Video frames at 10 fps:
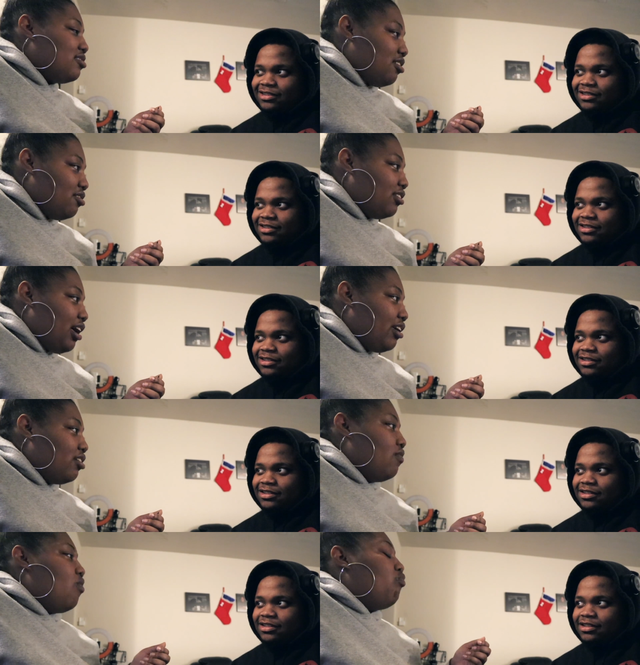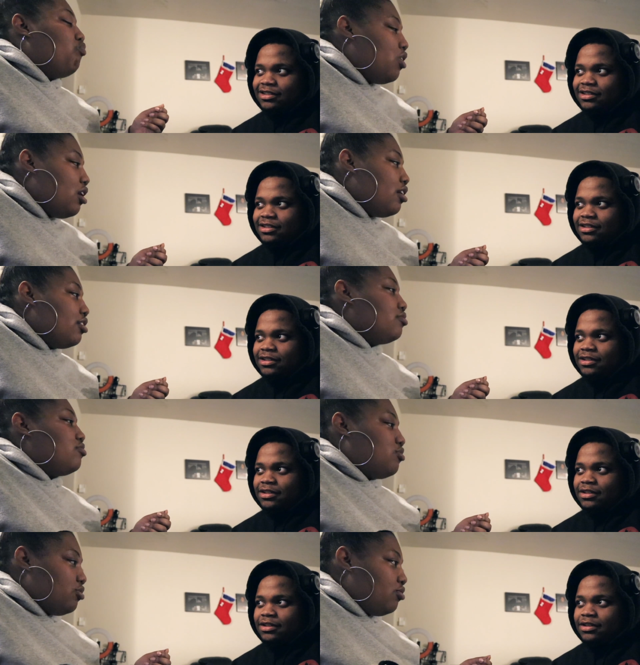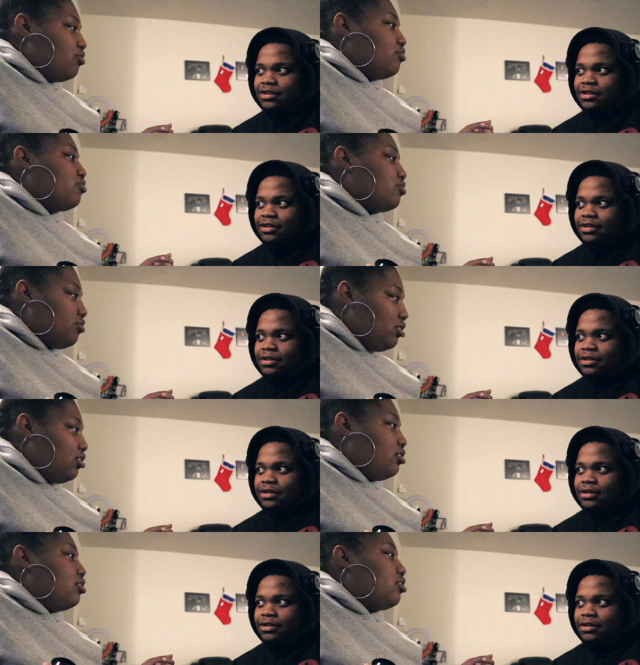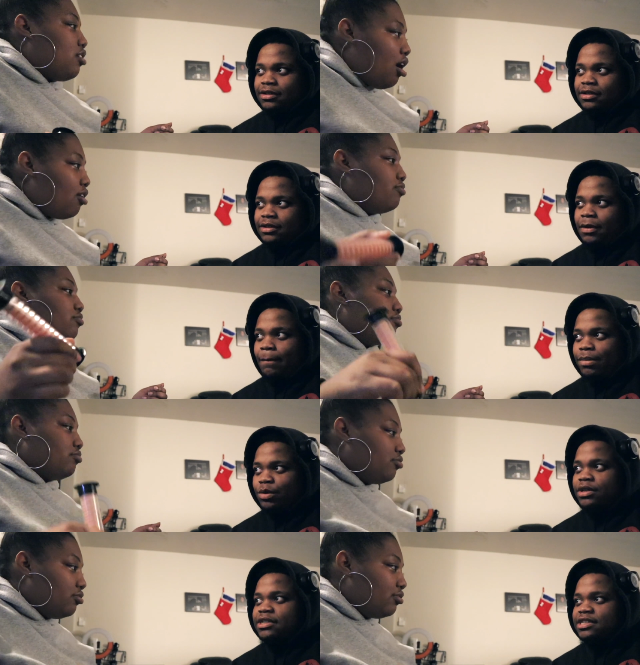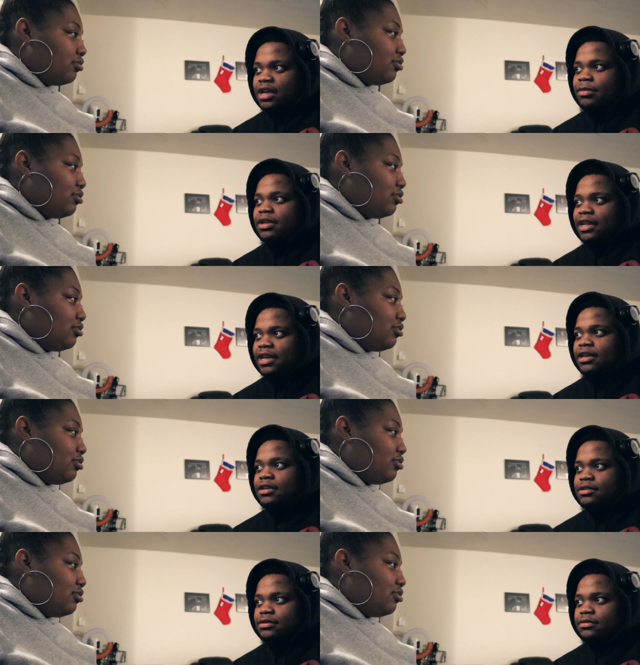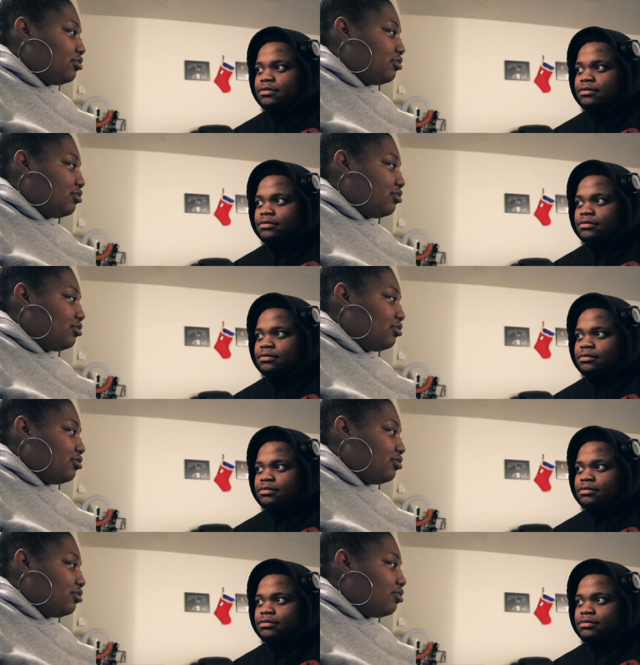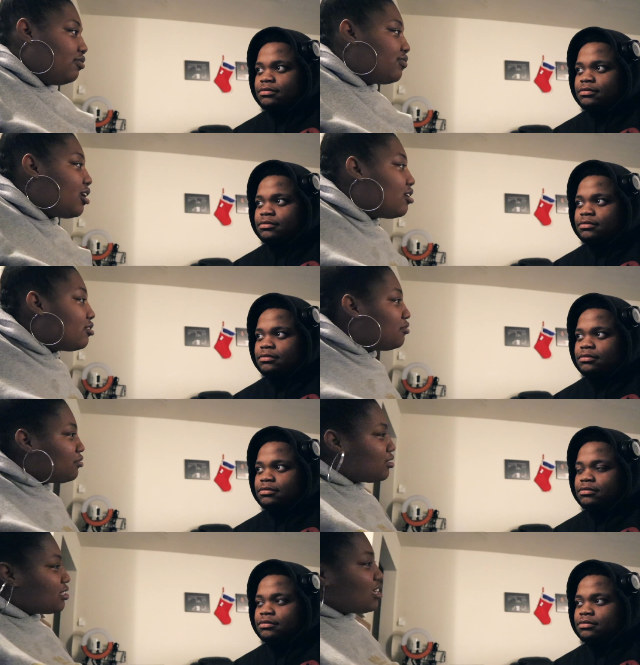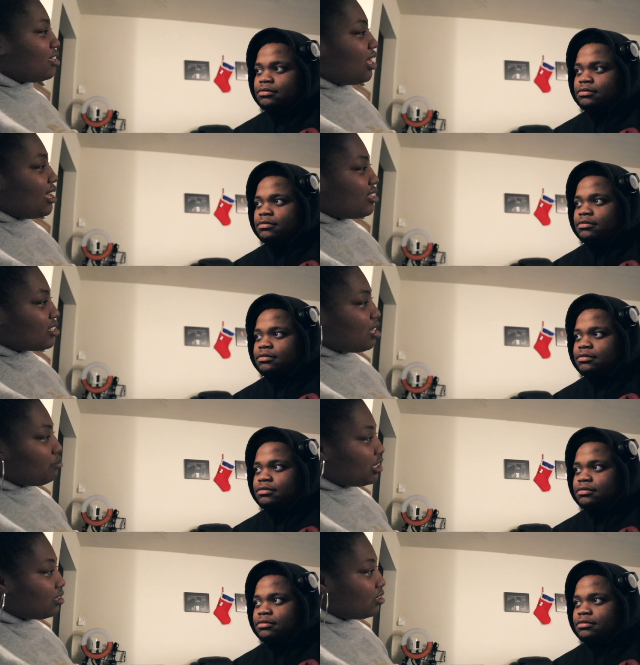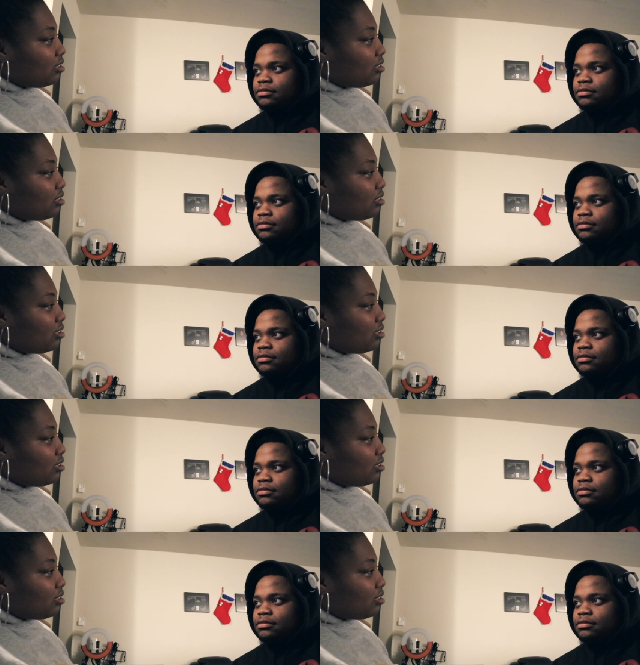Speaker 1: cellulite. One, two, three, go.
Speaker 2: Booty, stomach, legs.
Speaker 1: John, you get cellulite in your stomach?